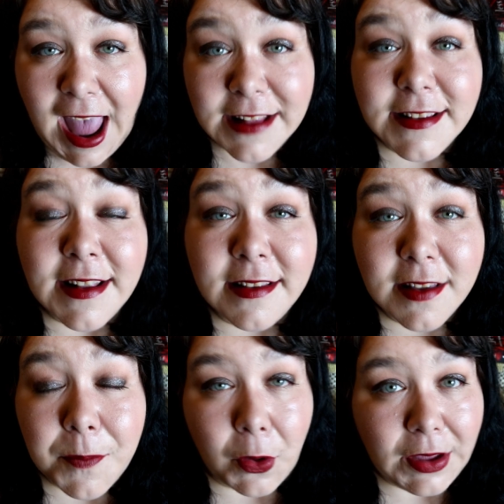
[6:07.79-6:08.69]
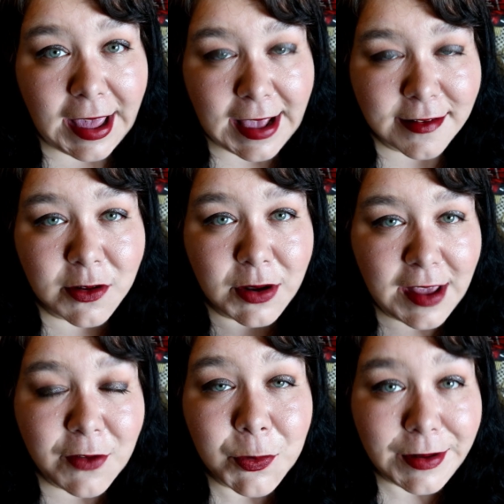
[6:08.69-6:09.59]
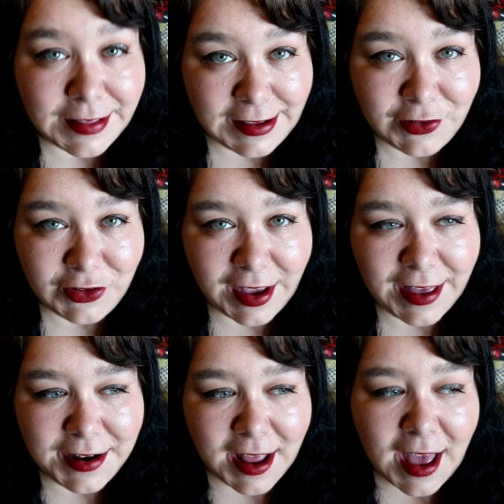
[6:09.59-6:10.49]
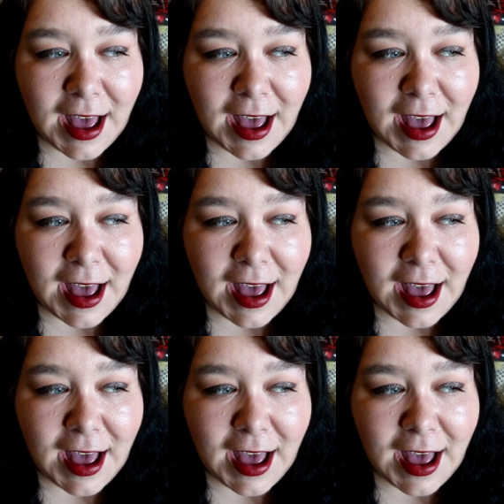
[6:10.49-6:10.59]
And since the book isn't even released yet,